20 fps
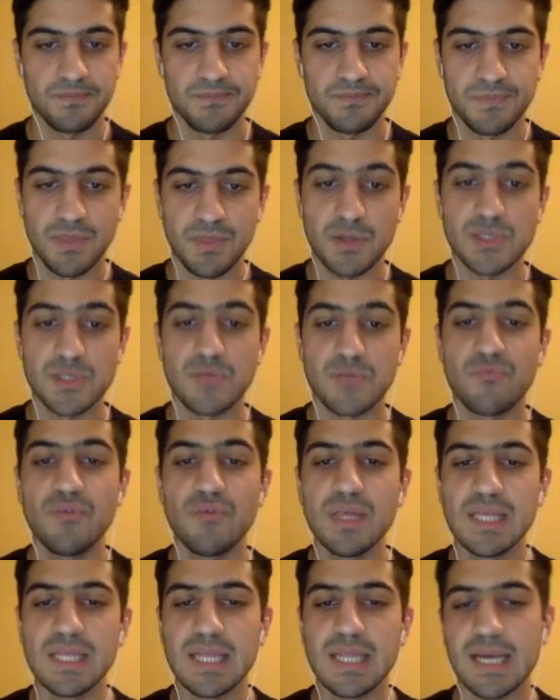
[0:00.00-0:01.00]
There's a
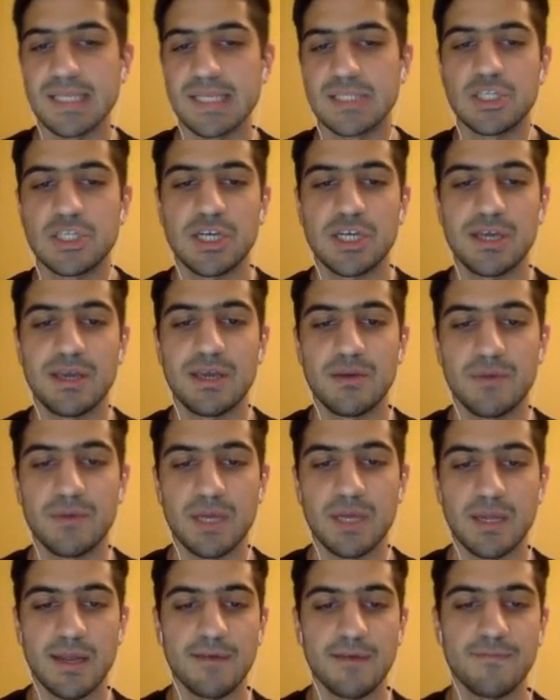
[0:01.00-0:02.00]
really nice check here we
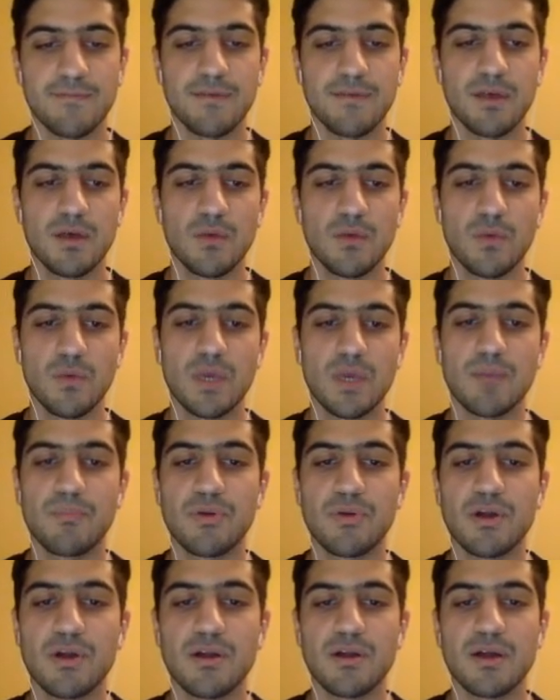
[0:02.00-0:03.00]
can give. We can
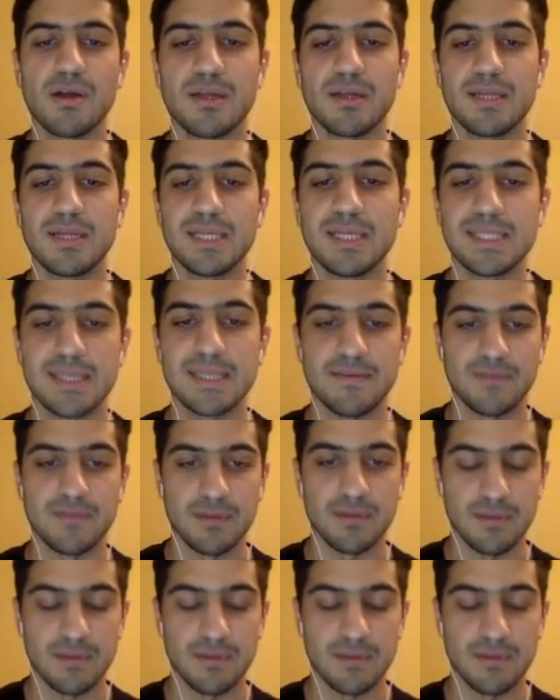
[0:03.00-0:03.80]
put our knight on d7